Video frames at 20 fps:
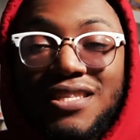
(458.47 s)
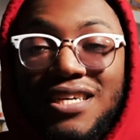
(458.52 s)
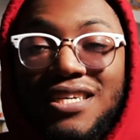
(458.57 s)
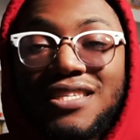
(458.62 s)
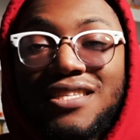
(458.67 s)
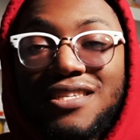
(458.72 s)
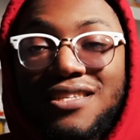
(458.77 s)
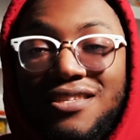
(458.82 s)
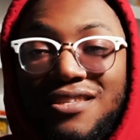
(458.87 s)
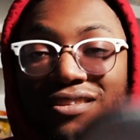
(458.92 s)

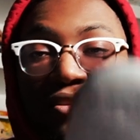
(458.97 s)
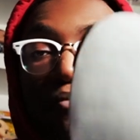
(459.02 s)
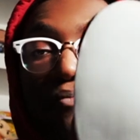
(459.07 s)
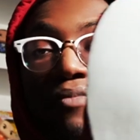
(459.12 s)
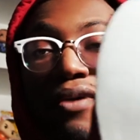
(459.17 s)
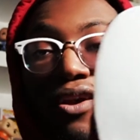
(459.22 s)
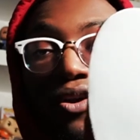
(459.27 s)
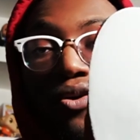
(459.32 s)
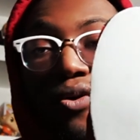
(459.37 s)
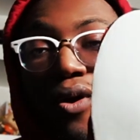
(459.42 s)
this is the
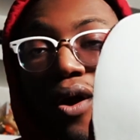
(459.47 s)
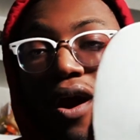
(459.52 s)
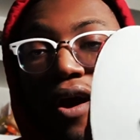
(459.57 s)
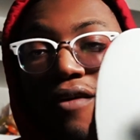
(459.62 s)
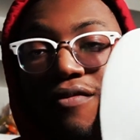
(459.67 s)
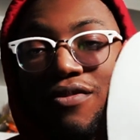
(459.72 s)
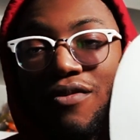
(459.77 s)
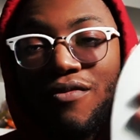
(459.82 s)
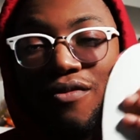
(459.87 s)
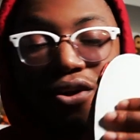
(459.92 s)
middle
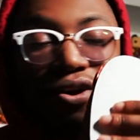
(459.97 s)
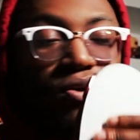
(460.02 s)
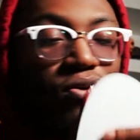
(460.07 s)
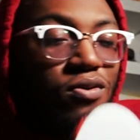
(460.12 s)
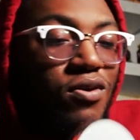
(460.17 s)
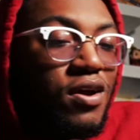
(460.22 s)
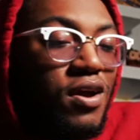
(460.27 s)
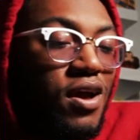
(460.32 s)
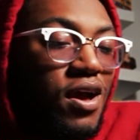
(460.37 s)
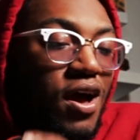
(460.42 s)
of the
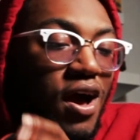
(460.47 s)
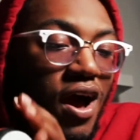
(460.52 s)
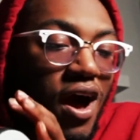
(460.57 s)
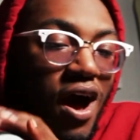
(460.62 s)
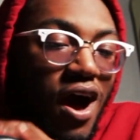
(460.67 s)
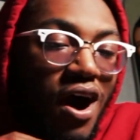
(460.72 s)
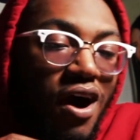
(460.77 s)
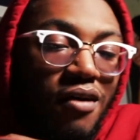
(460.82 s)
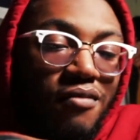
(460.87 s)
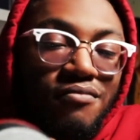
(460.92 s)
road.
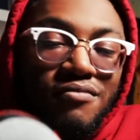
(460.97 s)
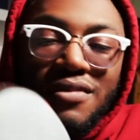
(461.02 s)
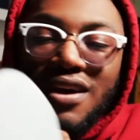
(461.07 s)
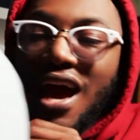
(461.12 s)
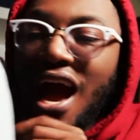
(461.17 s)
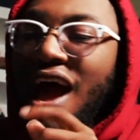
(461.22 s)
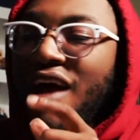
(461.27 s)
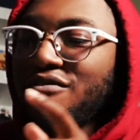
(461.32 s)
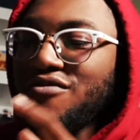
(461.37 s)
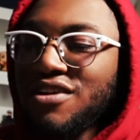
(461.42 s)

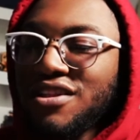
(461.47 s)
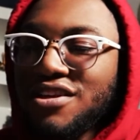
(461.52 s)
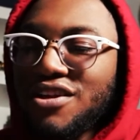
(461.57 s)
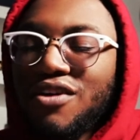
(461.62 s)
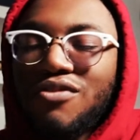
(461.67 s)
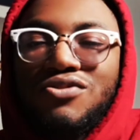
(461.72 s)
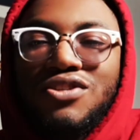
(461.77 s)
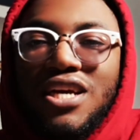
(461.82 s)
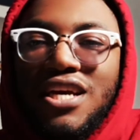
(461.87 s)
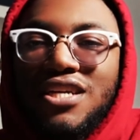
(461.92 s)
I really
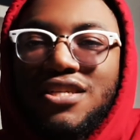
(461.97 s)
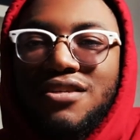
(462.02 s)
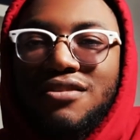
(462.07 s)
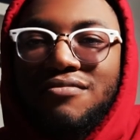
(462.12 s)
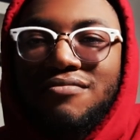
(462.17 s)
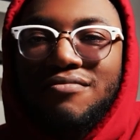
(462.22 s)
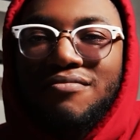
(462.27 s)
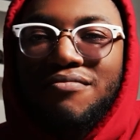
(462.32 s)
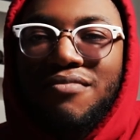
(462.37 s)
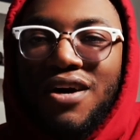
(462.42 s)
don't change it,
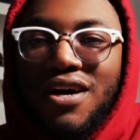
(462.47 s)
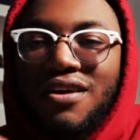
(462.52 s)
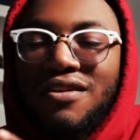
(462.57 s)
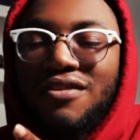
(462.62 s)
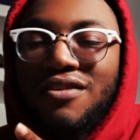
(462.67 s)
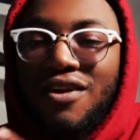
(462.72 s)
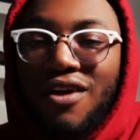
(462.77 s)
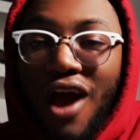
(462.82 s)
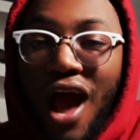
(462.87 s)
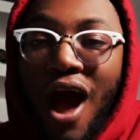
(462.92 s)
but
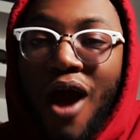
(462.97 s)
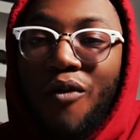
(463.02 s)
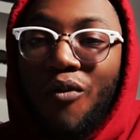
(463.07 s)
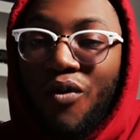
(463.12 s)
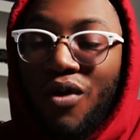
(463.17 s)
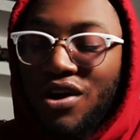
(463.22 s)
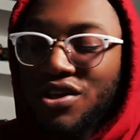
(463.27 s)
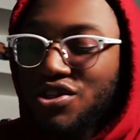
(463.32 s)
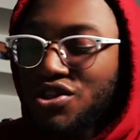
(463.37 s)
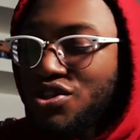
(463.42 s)
I
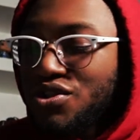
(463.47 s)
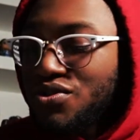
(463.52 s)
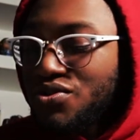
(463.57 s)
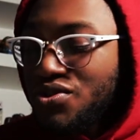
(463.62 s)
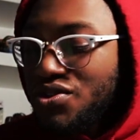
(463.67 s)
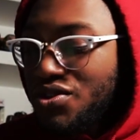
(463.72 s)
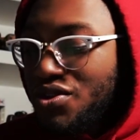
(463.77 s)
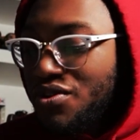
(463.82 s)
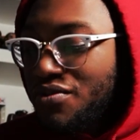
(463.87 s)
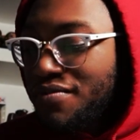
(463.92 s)
want to
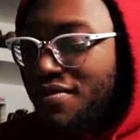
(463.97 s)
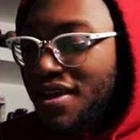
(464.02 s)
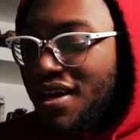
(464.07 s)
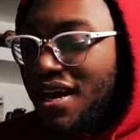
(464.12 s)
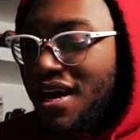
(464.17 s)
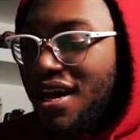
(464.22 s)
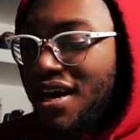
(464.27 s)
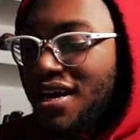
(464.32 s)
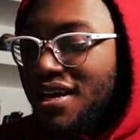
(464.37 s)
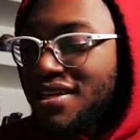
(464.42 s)
soon
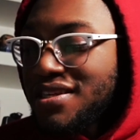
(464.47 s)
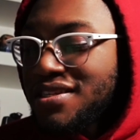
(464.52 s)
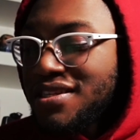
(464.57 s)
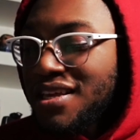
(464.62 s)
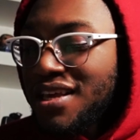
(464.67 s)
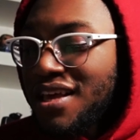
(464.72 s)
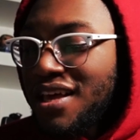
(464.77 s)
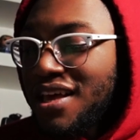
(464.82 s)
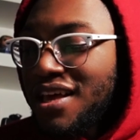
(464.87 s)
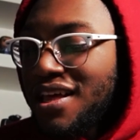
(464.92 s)
because
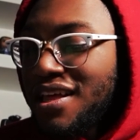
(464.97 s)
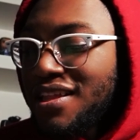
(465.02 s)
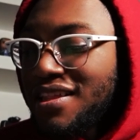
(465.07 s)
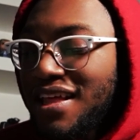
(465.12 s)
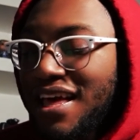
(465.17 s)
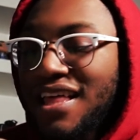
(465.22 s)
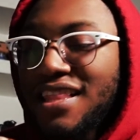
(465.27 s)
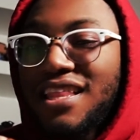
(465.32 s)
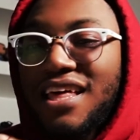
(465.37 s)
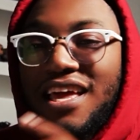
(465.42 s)

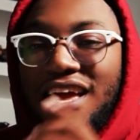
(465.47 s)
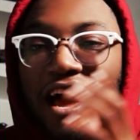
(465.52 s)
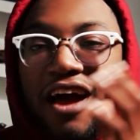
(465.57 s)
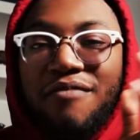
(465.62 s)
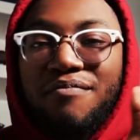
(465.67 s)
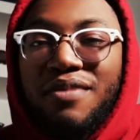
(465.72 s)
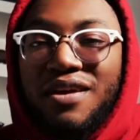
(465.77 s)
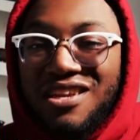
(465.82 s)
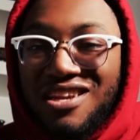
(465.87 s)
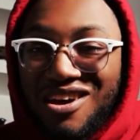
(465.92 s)
lately
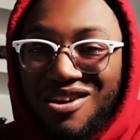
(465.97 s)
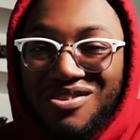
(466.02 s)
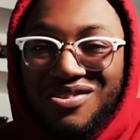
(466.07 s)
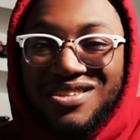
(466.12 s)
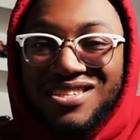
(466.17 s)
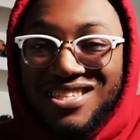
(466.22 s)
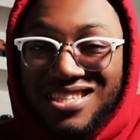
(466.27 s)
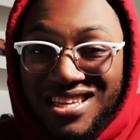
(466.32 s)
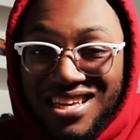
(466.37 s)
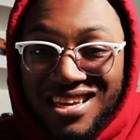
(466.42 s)
I've been
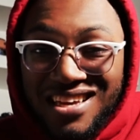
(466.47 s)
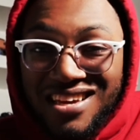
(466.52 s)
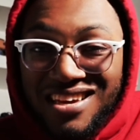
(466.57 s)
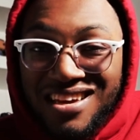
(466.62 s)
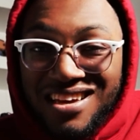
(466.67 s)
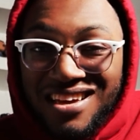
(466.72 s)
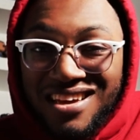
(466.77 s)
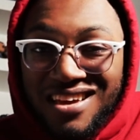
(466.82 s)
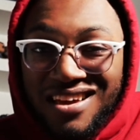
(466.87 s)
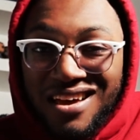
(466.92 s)
noticing
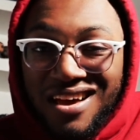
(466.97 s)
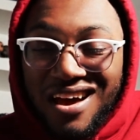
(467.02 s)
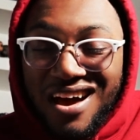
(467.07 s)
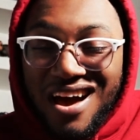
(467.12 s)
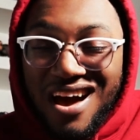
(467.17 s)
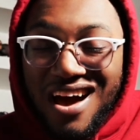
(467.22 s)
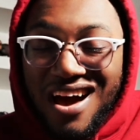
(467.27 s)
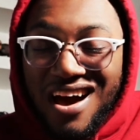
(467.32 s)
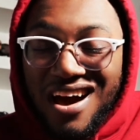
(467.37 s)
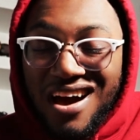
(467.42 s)

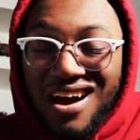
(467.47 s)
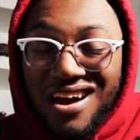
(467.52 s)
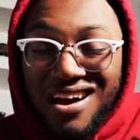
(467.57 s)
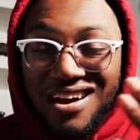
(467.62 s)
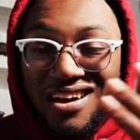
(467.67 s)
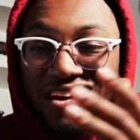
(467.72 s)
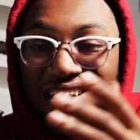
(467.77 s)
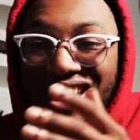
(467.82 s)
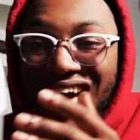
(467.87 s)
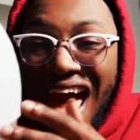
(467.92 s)

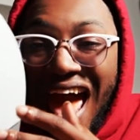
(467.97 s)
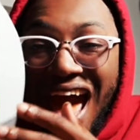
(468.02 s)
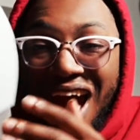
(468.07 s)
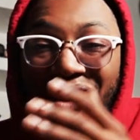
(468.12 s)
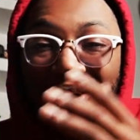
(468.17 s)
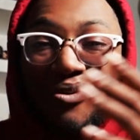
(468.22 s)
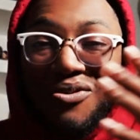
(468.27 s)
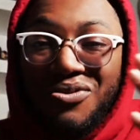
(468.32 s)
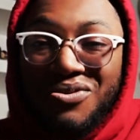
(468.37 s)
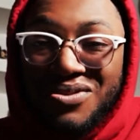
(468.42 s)

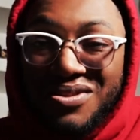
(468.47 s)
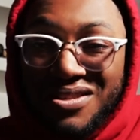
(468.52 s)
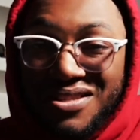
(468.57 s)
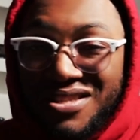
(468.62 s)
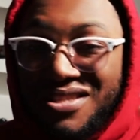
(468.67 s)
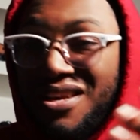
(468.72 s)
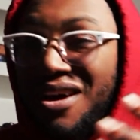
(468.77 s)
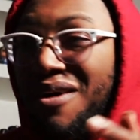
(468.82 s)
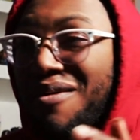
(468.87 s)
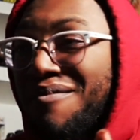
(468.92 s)
how
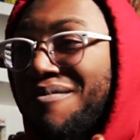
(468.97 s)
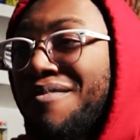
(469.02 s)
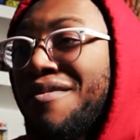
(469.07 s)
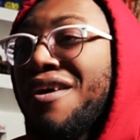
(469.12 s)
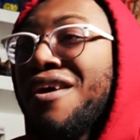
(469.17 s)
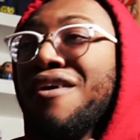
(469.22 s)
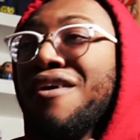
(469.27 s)
some